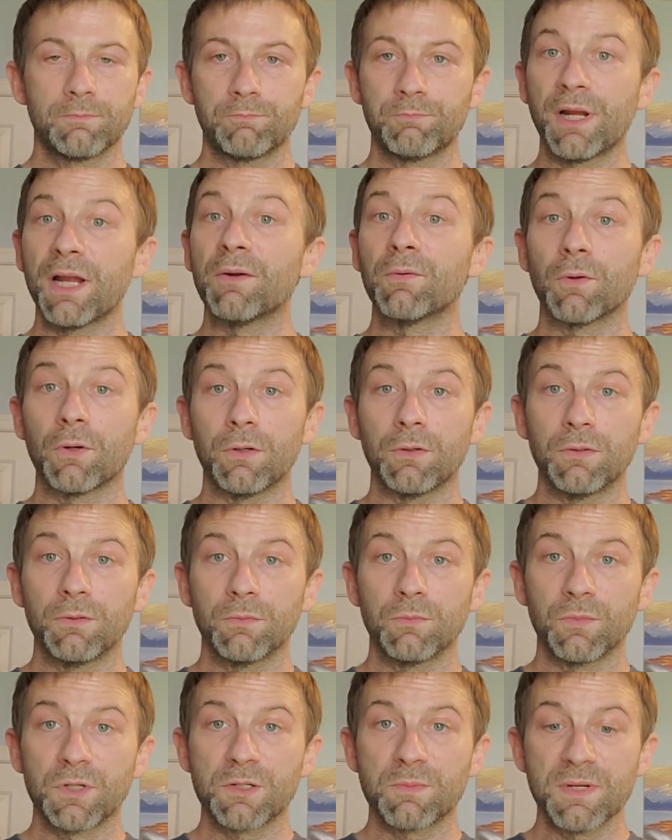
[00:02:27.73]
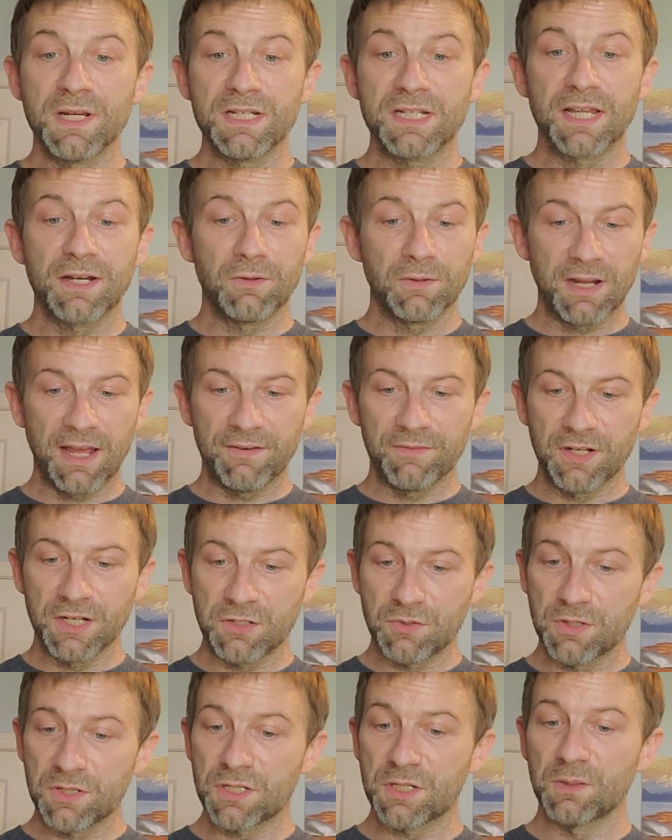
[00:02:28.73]
payroll, which means they don't have any
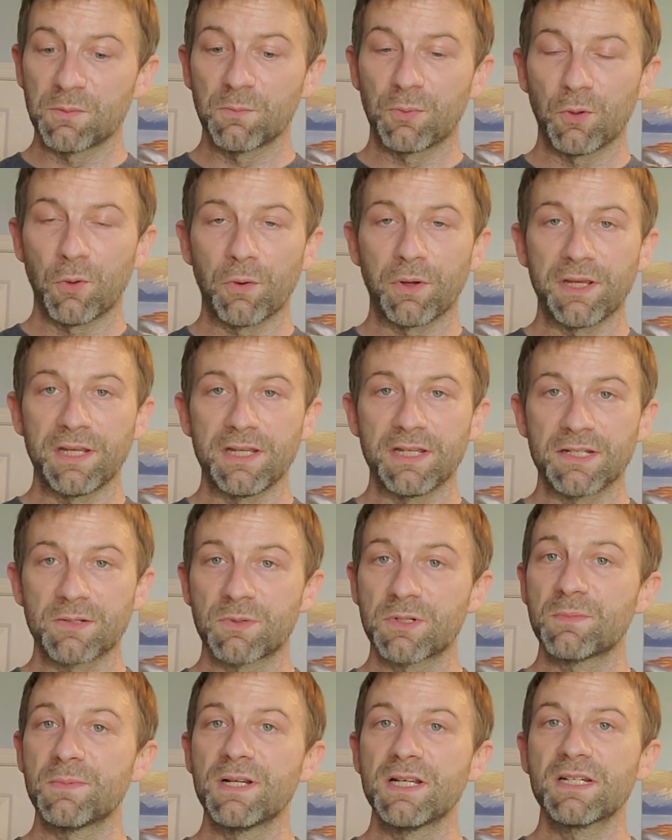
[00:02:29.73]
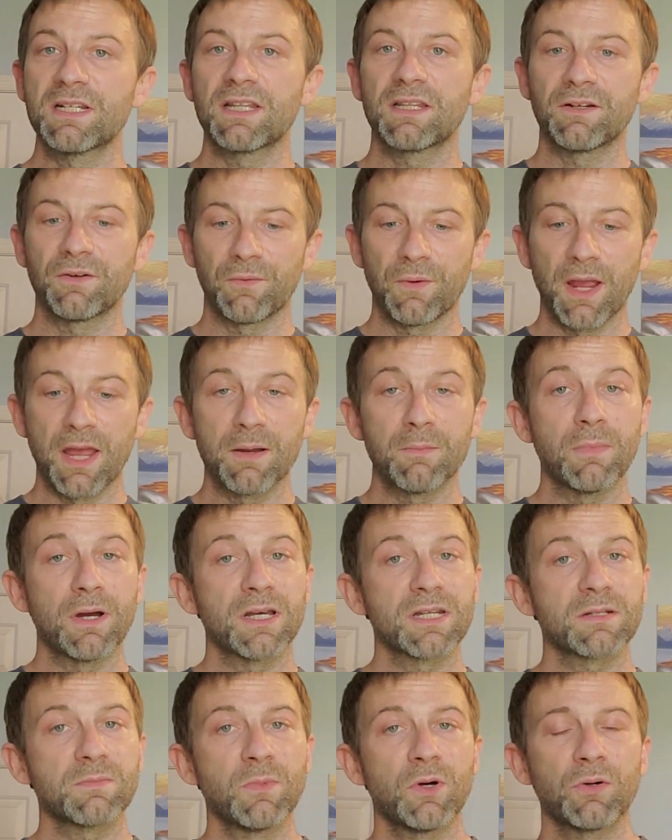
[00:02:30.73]
traditional employees, which means that they're ran by
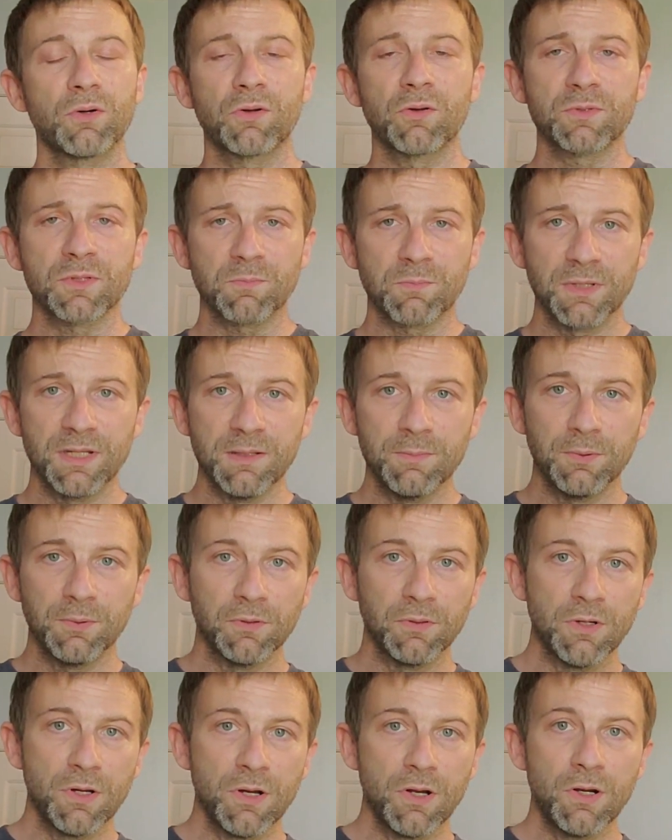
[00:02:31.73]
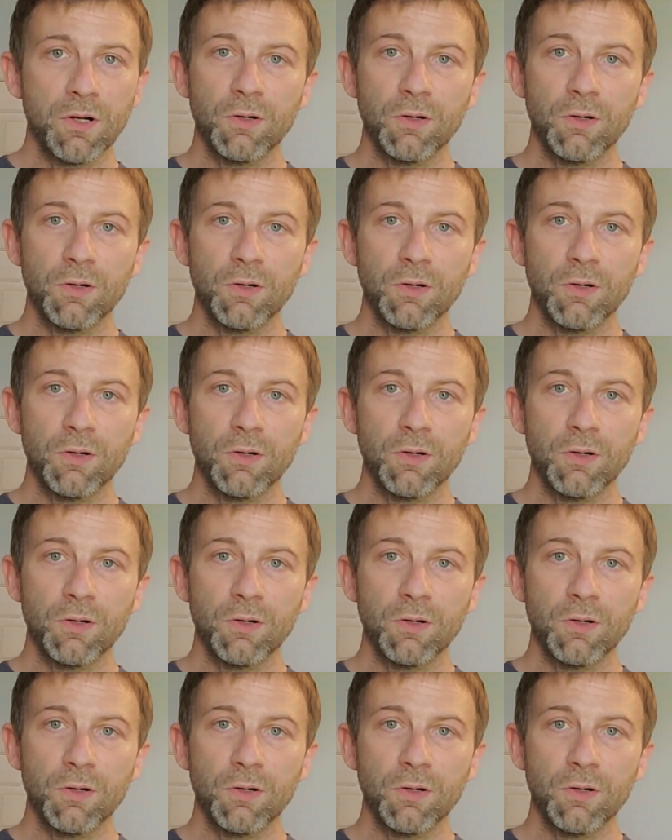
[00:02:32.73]
small groups of people,